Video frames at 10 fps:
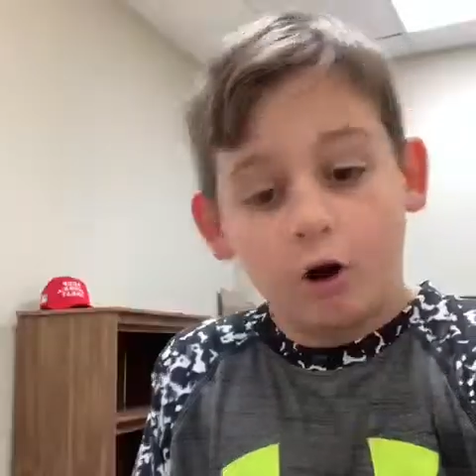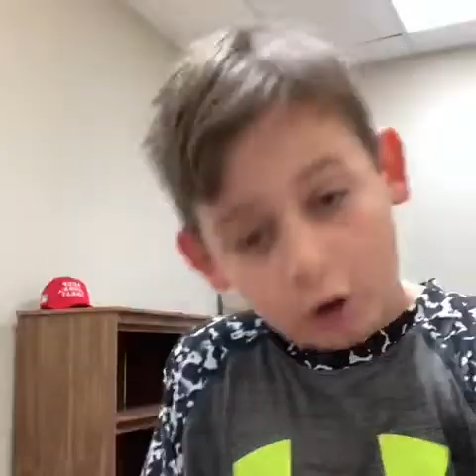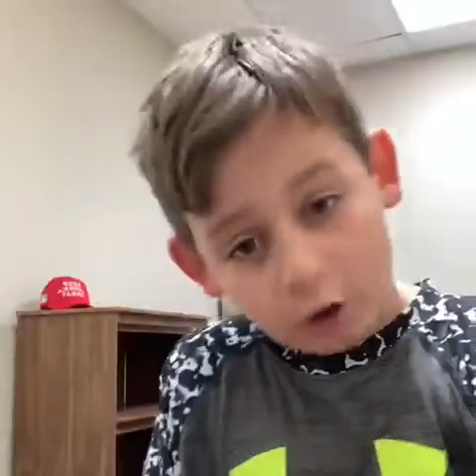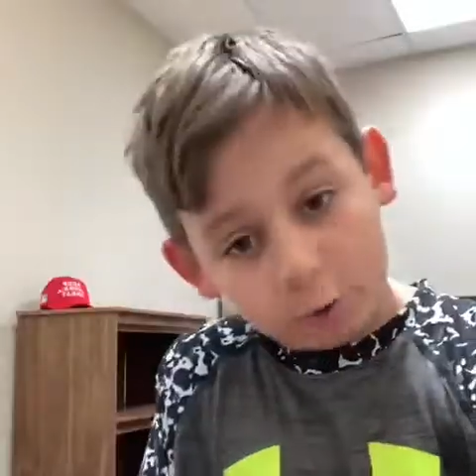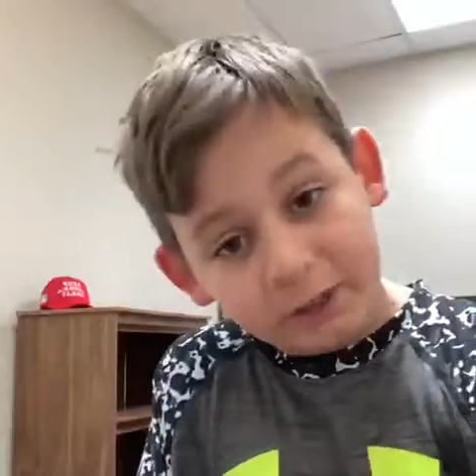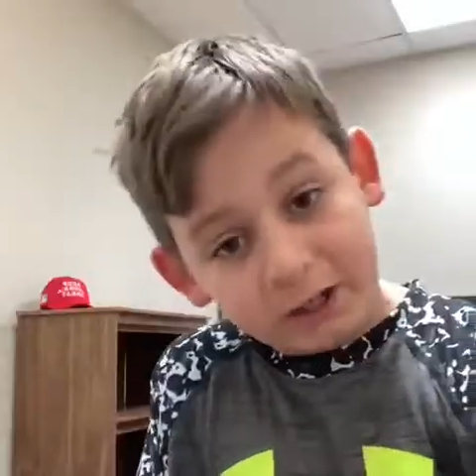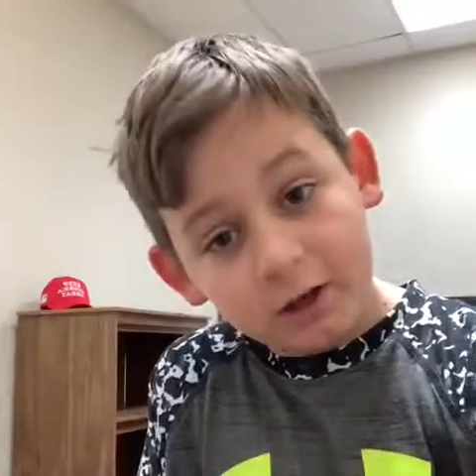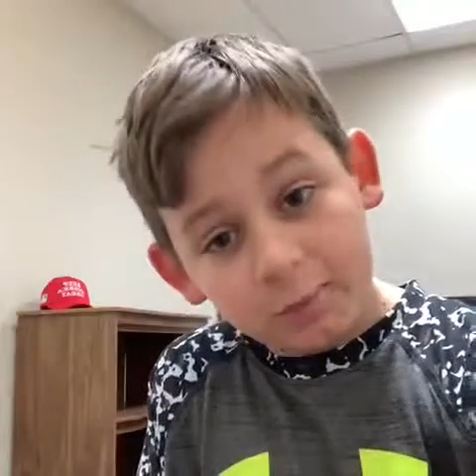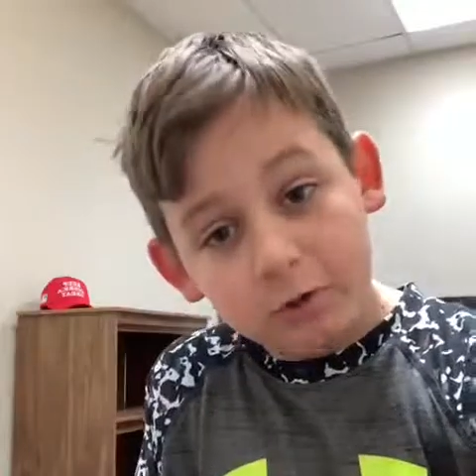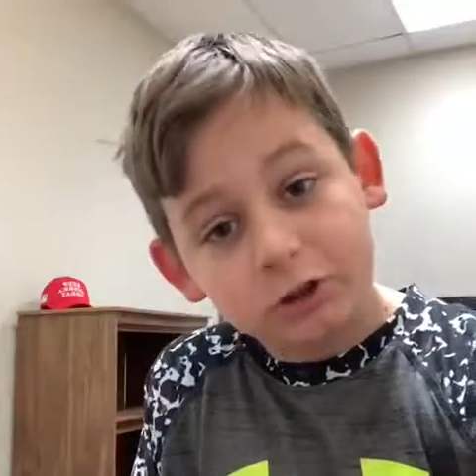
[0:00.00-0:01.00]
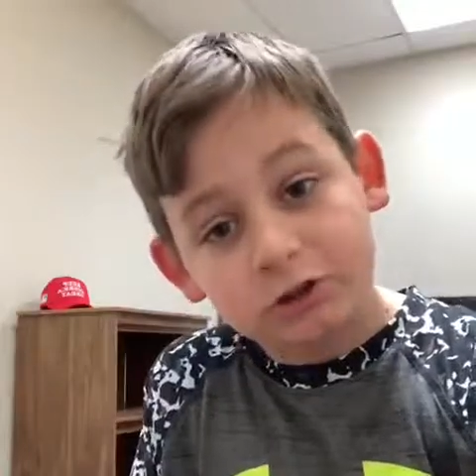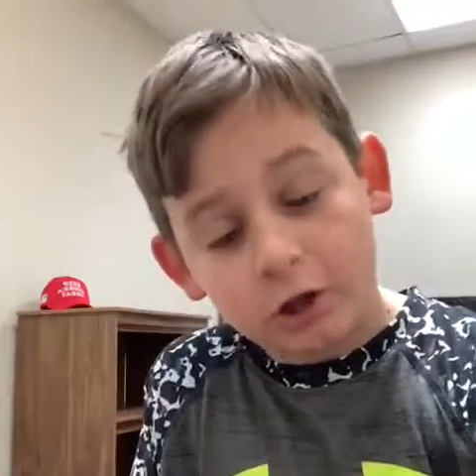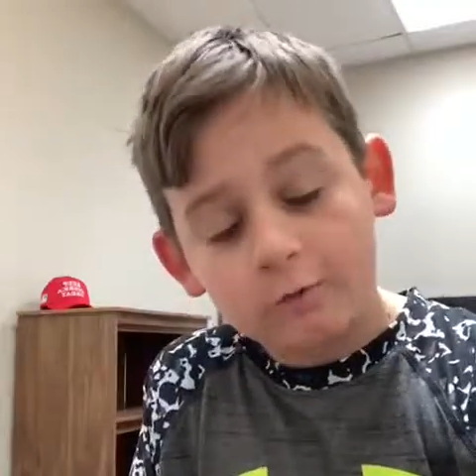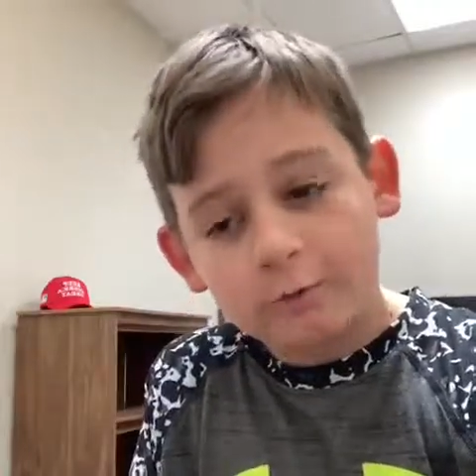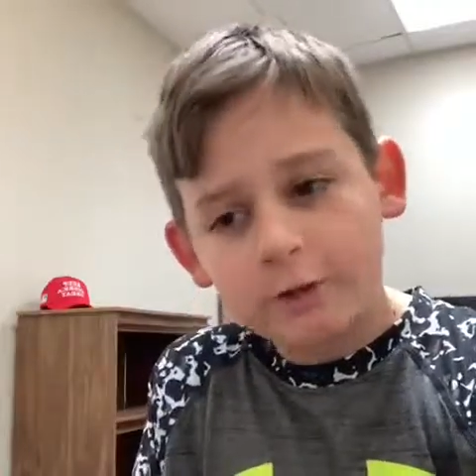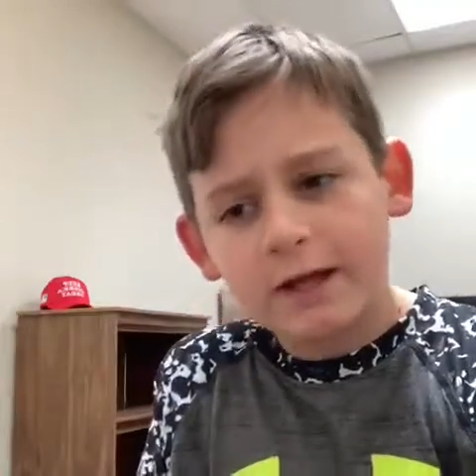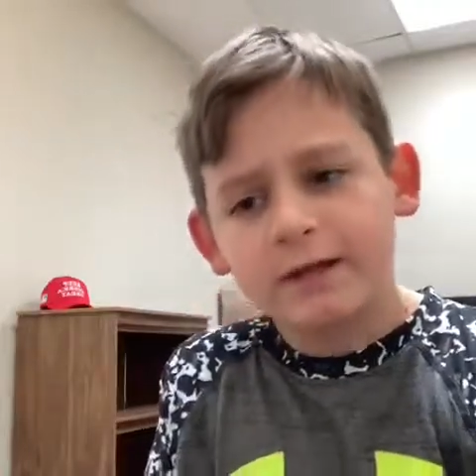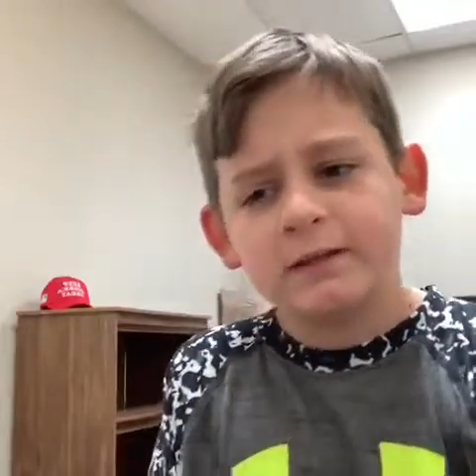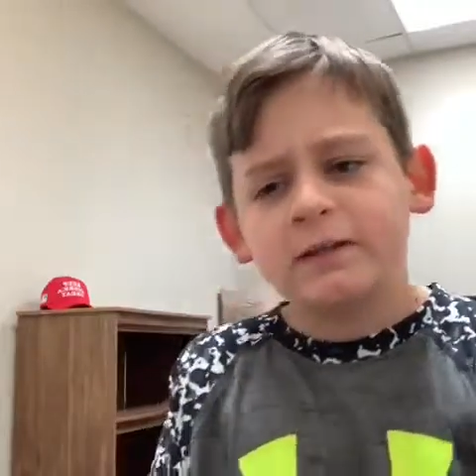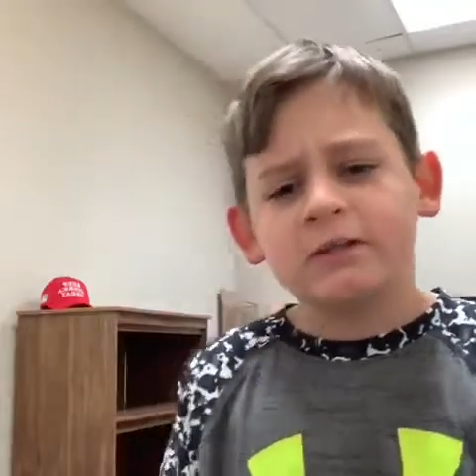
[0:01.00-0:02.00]
Are we gonna brush over
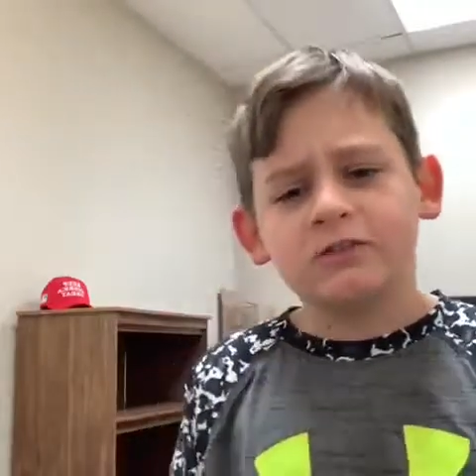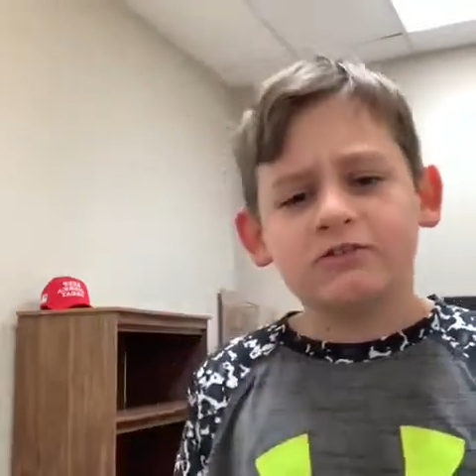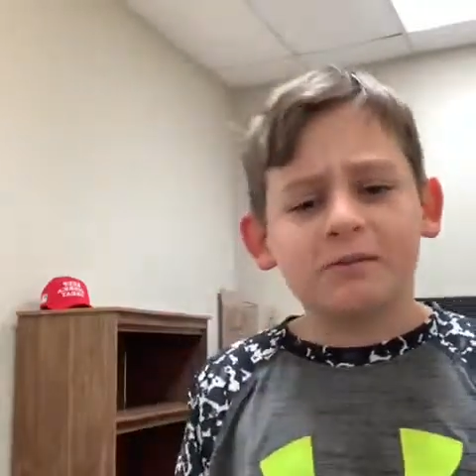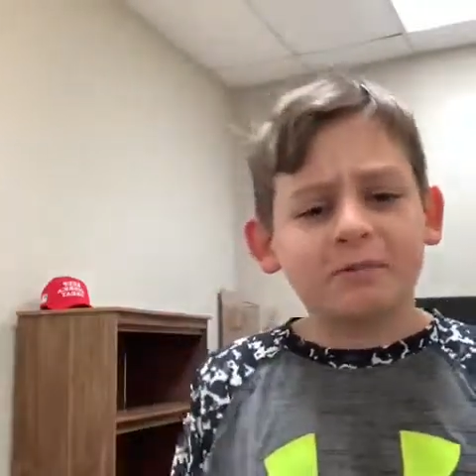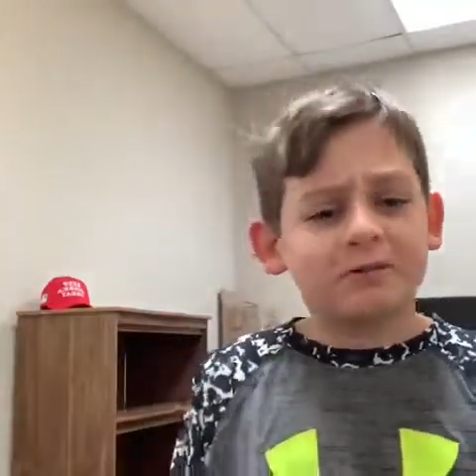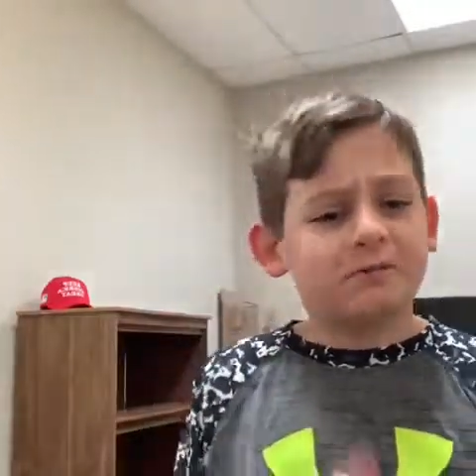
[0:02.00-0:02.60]
that? Cause I mean,